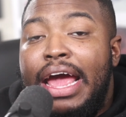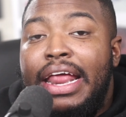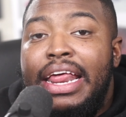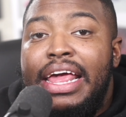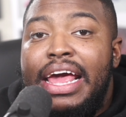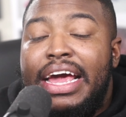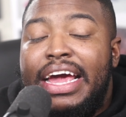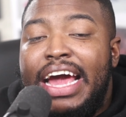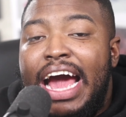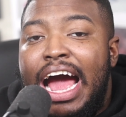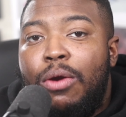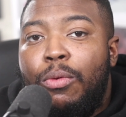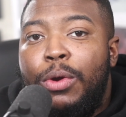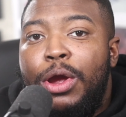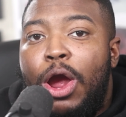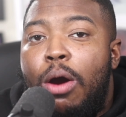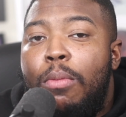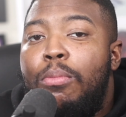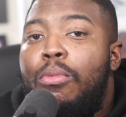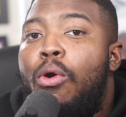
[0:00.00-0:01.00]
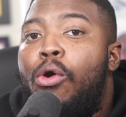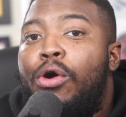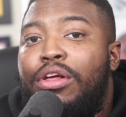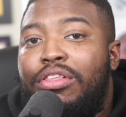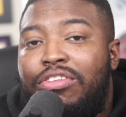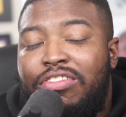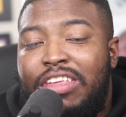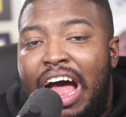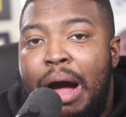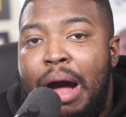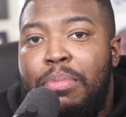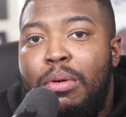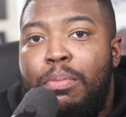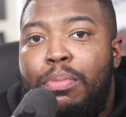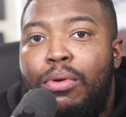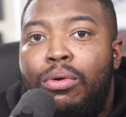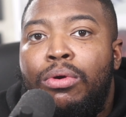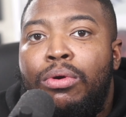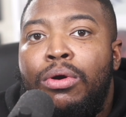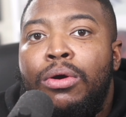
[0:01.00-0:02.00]
and Kyrie are more
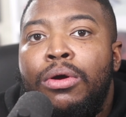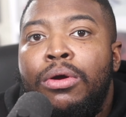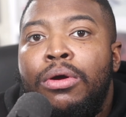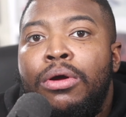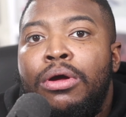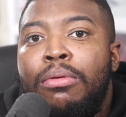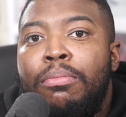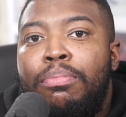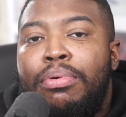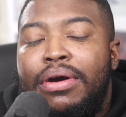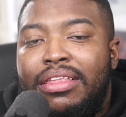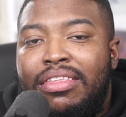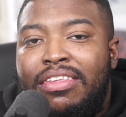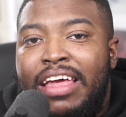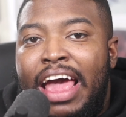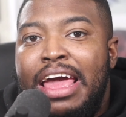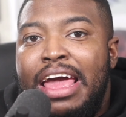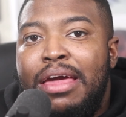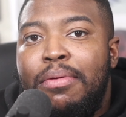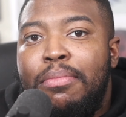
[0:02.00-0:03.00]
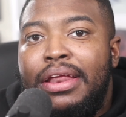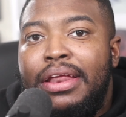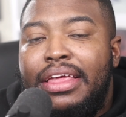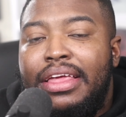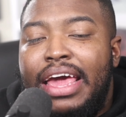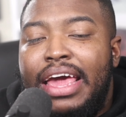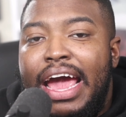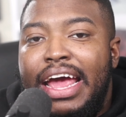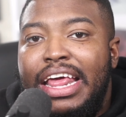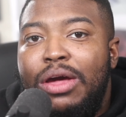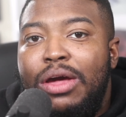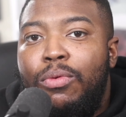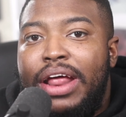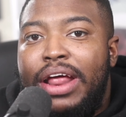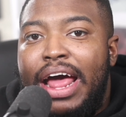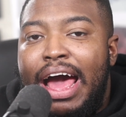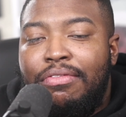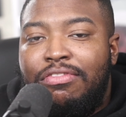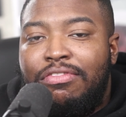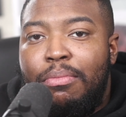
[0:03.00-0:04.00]
unstoppable, but Dame and KD would
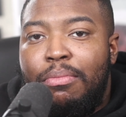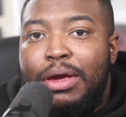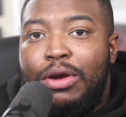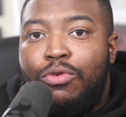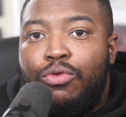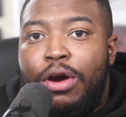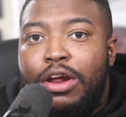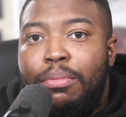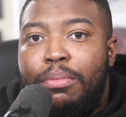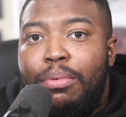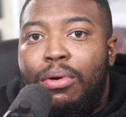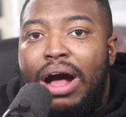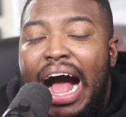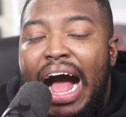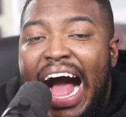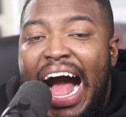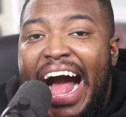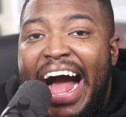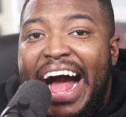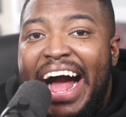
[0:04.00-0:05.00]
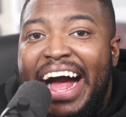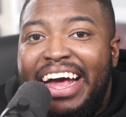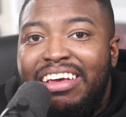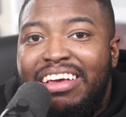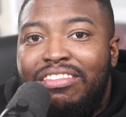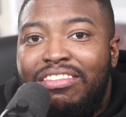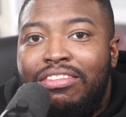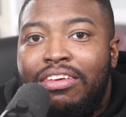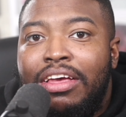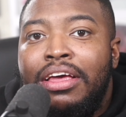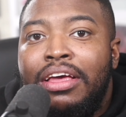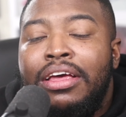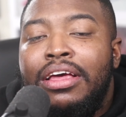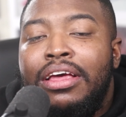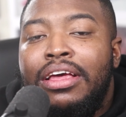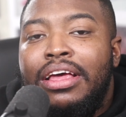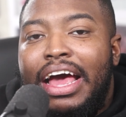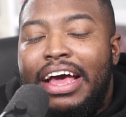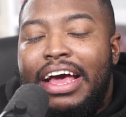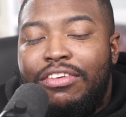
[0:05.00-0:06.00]
have some incredible highs
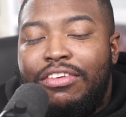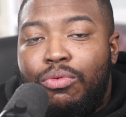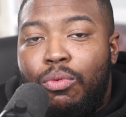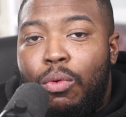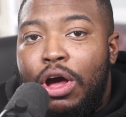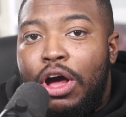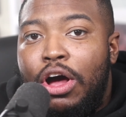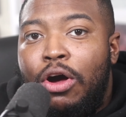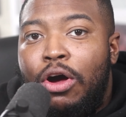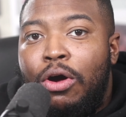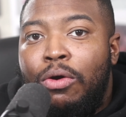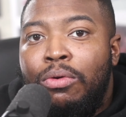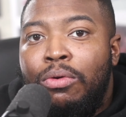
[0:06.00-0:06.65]
as well.